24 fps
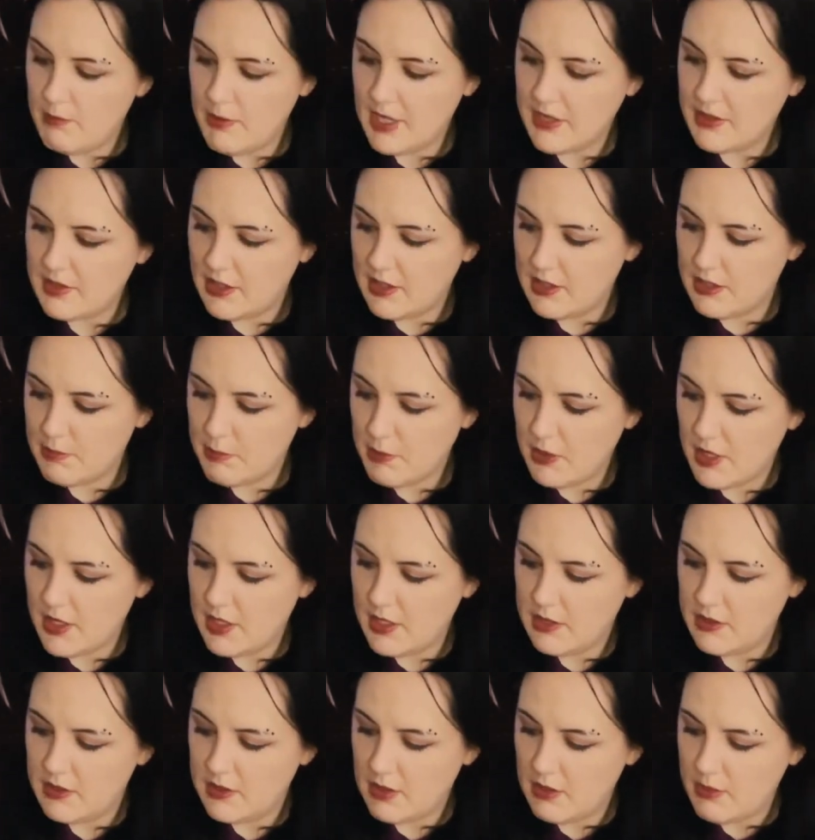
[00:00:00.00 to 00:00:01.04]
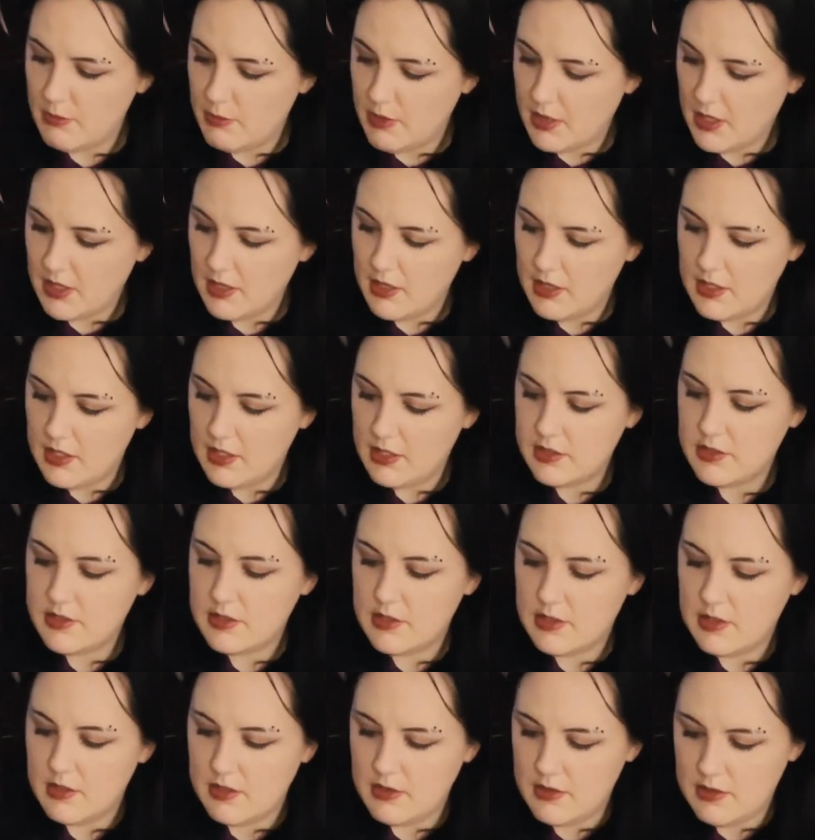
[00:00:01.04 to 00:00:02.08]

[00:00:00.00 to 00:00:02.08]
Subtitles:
messy spreads. Oh my goodness.